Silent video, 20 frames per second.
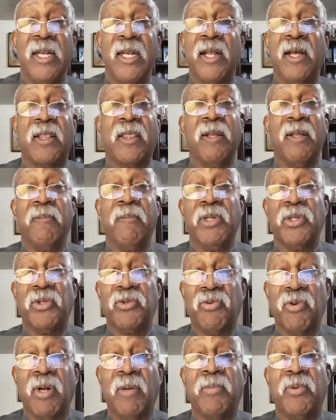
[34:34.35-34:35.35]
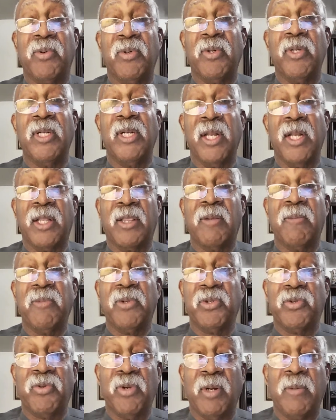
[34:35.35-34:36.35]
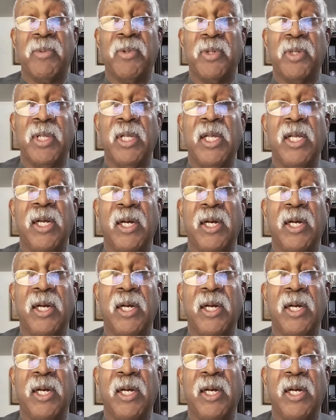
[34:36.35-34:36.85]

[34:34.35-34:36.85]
Nothing but trouble. Nothing but trouble.